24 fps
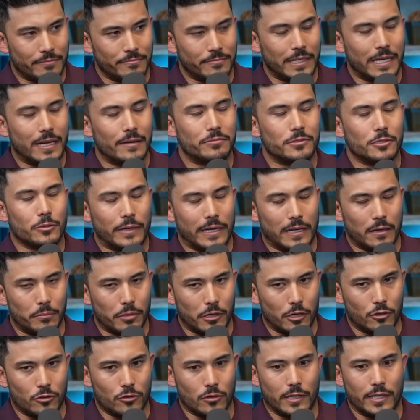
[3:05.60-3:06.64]
Yep. So we had a
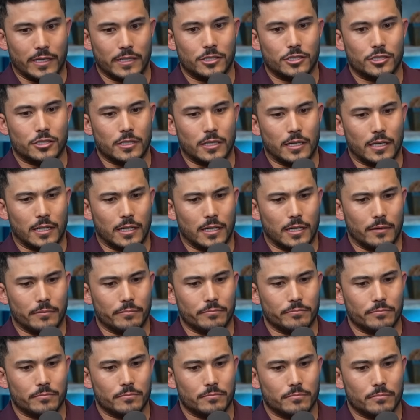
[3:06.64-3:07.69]
brokerage,
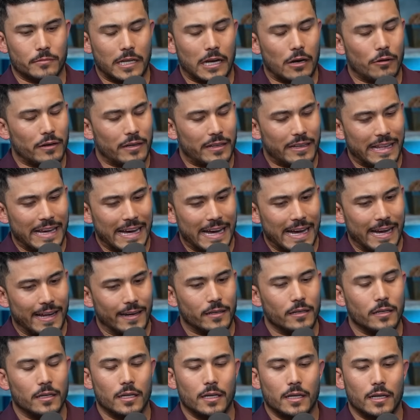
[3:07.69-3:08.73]
got rid of
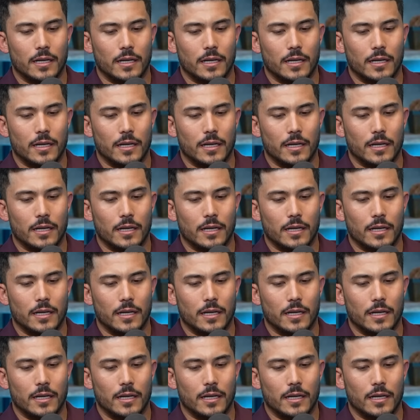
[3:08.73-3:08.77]
that,